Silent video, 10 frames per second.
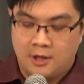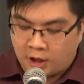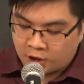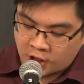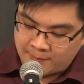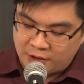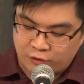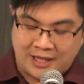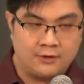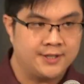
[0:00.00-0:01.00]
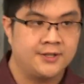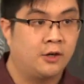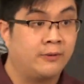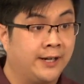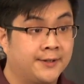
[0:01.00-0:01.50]
Our common ground is
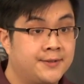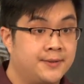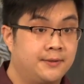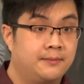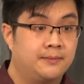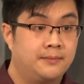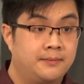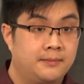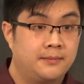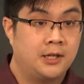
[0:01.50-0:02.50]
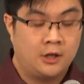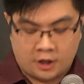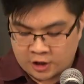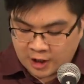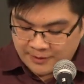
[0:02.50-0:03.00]
not race.
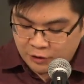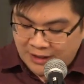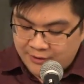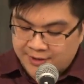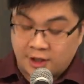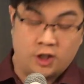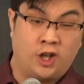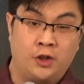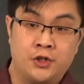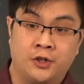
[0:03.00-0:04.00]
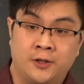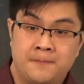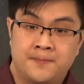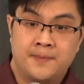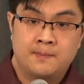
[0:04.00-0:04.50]
Our common ground is not culture.
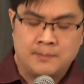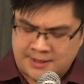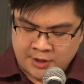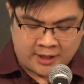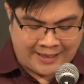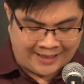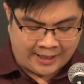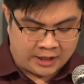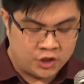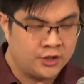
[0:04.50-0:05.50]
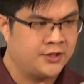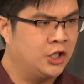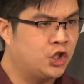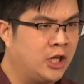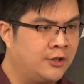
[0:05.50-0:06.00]
It's not age. It's
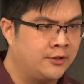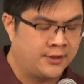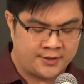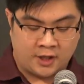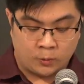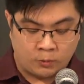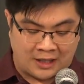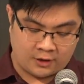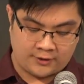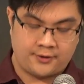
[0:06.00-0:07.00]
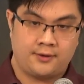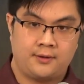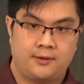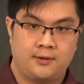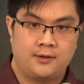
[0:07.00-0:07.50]
not gender. It's not wealth.
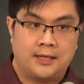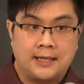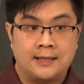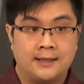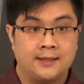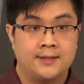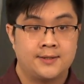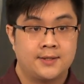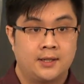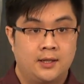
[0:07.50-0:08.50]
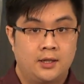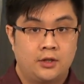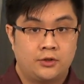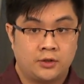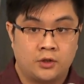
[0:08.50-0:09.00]
It is
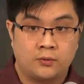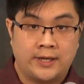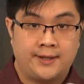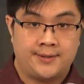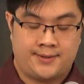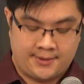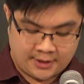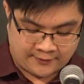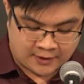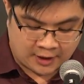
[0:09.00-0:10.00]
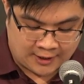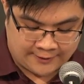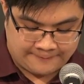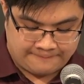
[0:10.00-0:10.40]
the grace of God.